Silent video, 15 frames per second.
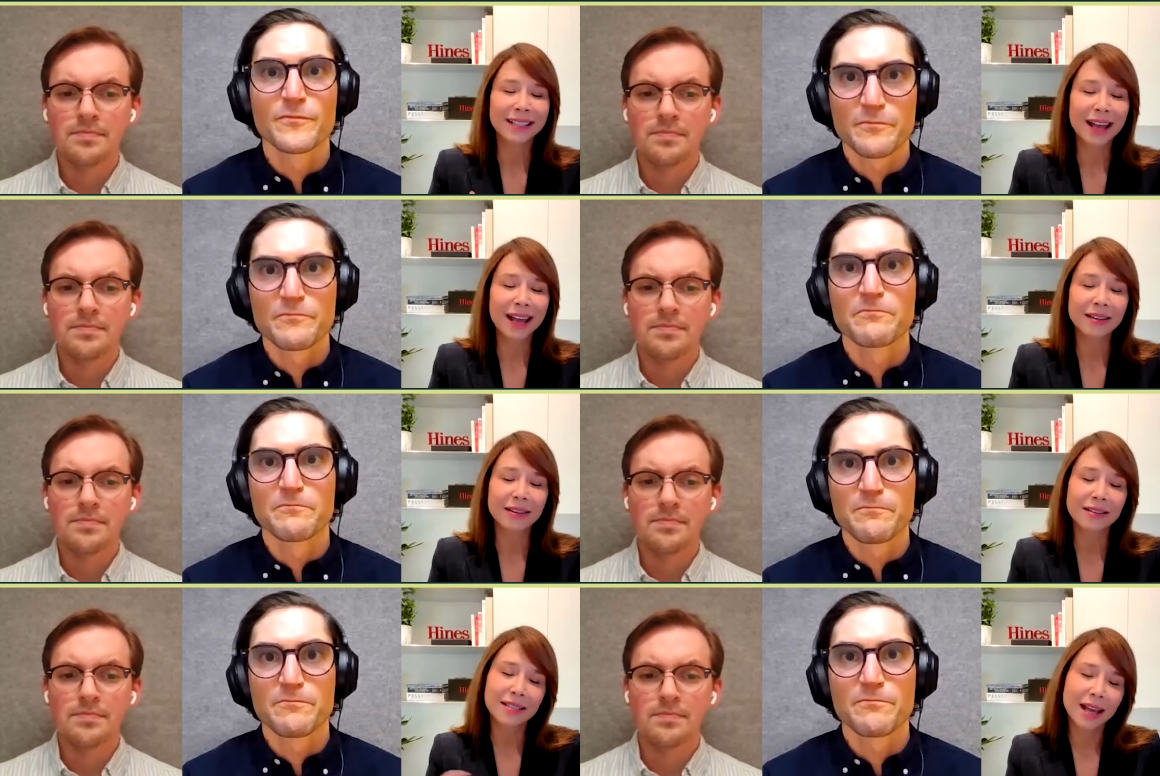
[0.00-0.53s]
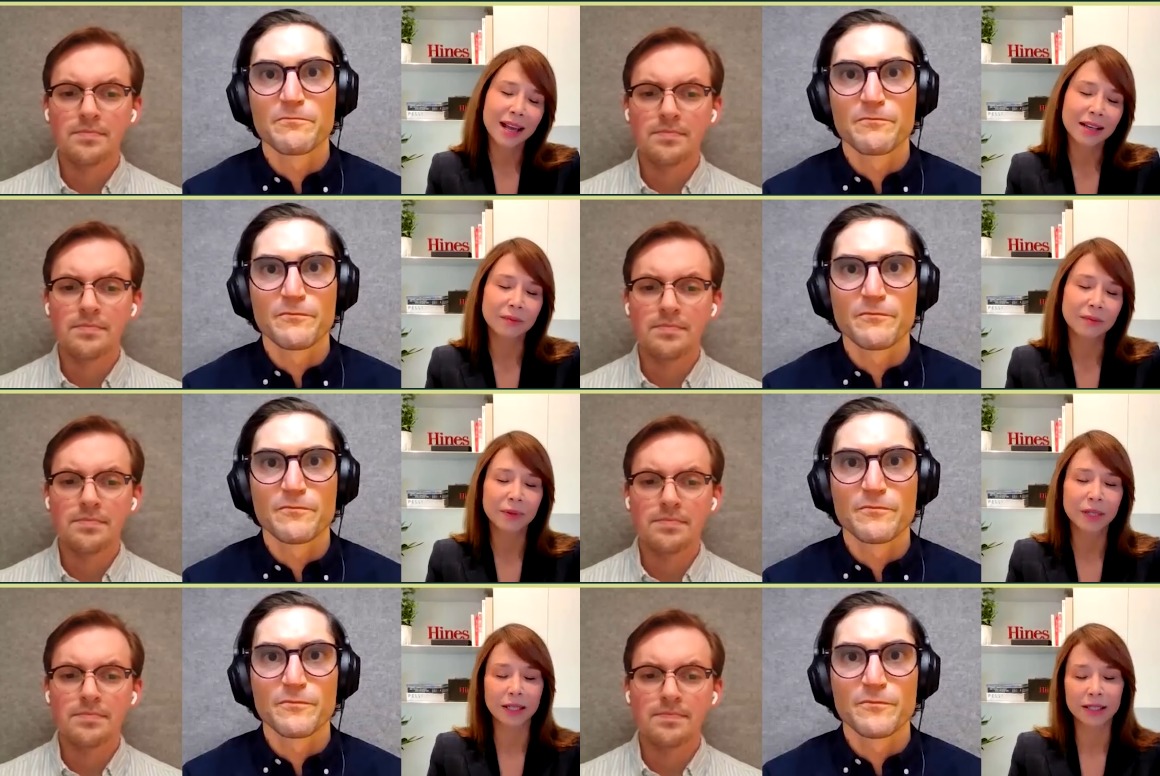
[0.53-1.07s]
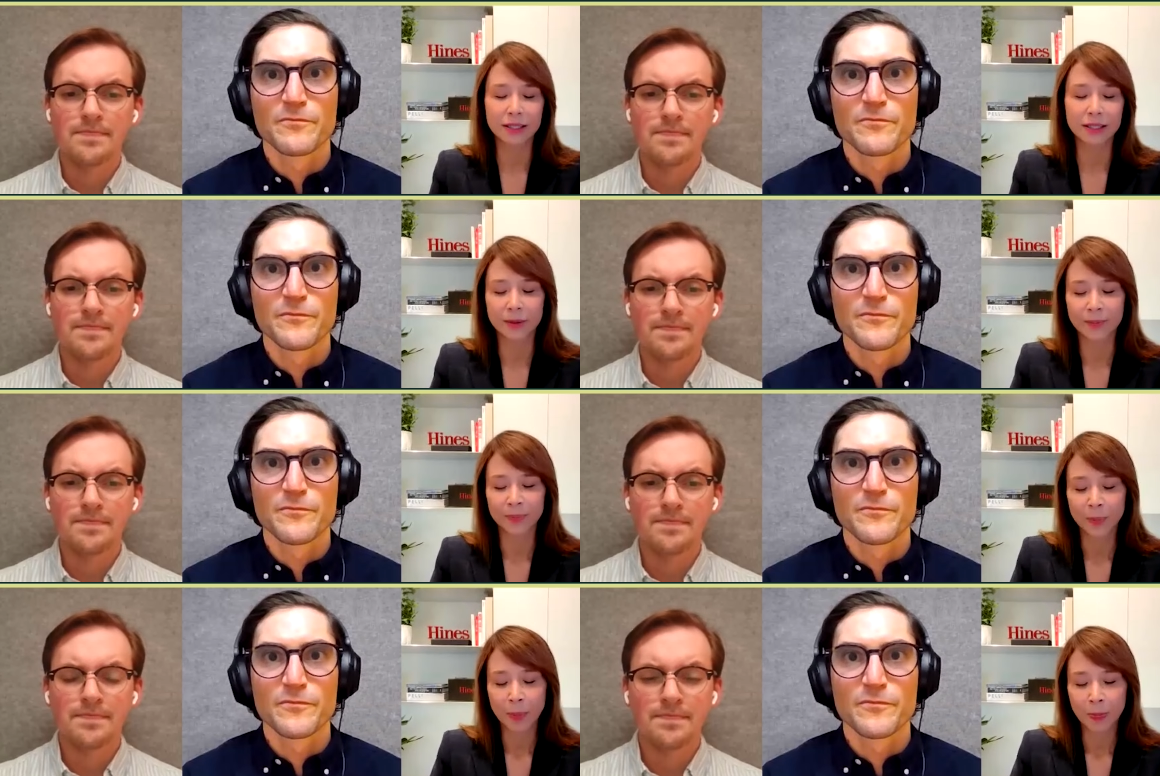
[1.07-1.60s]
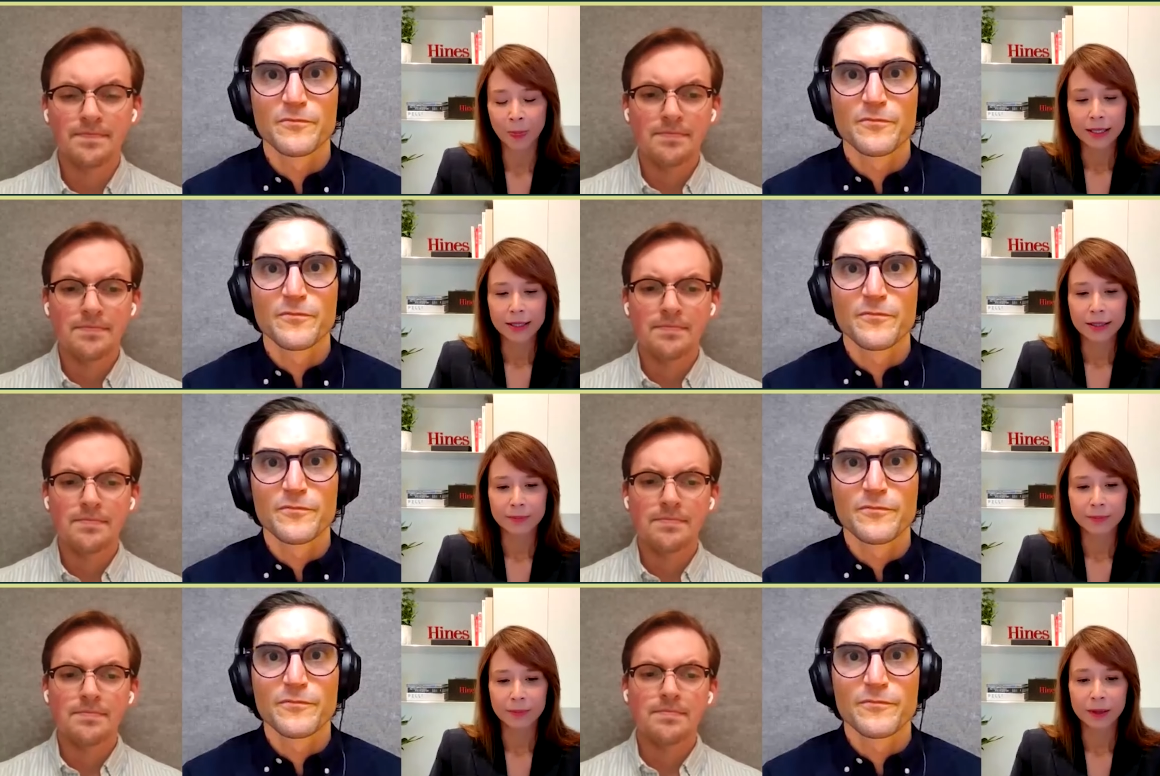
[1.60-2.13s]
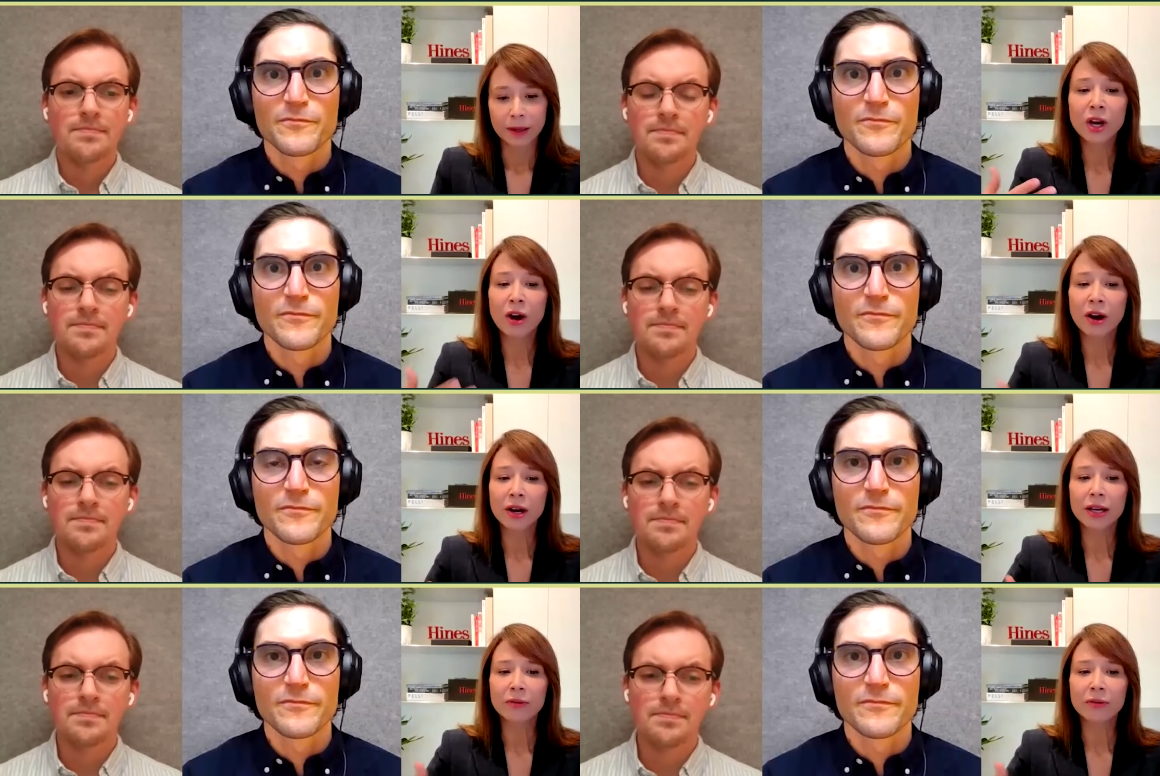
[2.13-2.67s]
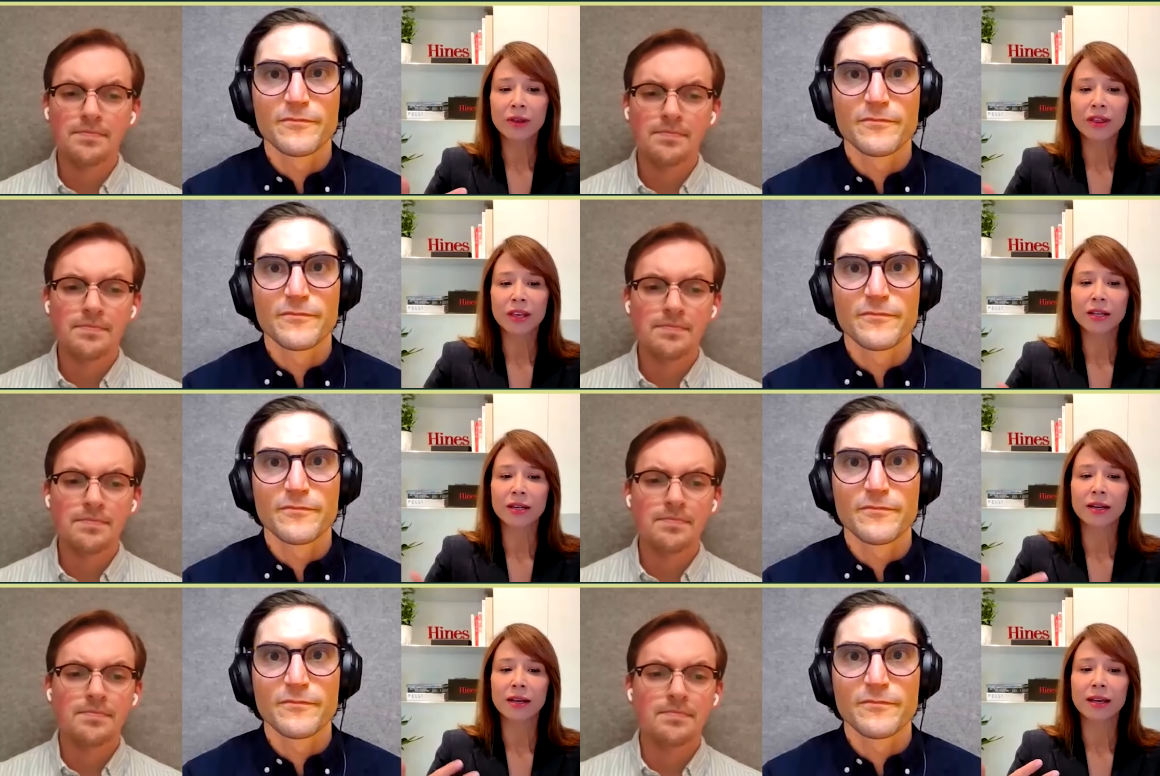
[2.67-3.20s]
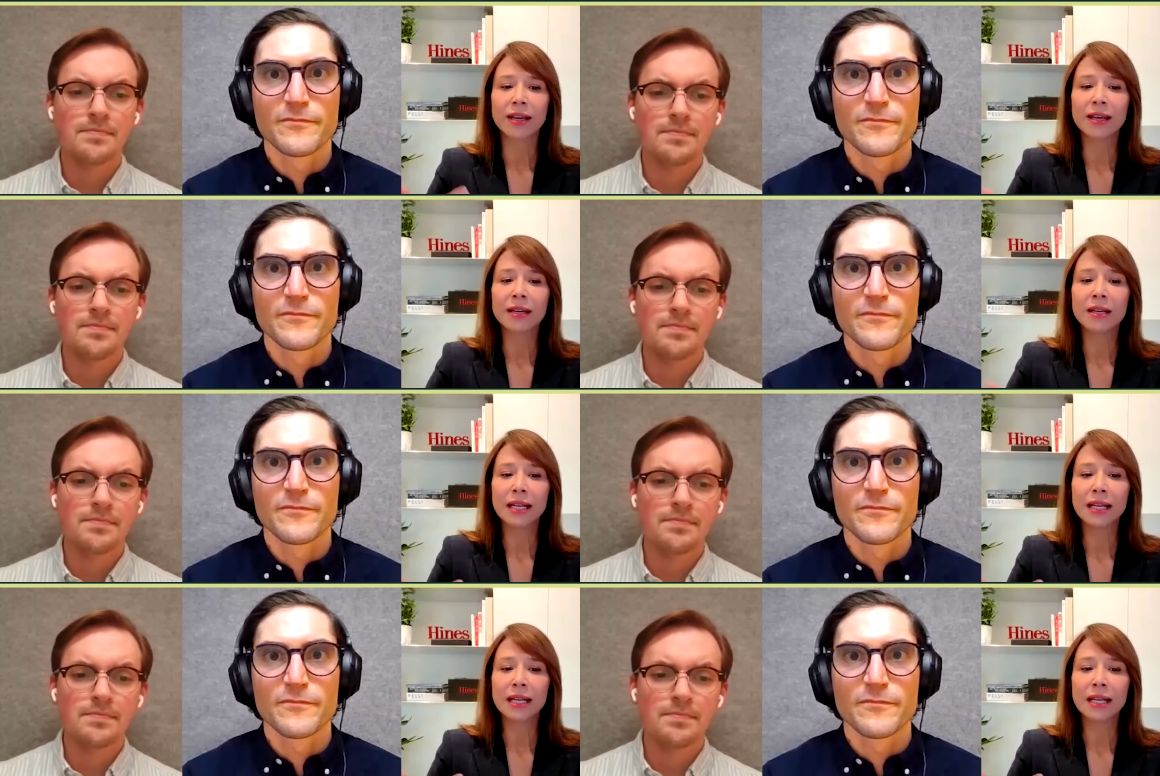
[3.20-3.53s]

Speaker 1: And then the second piece is we are within an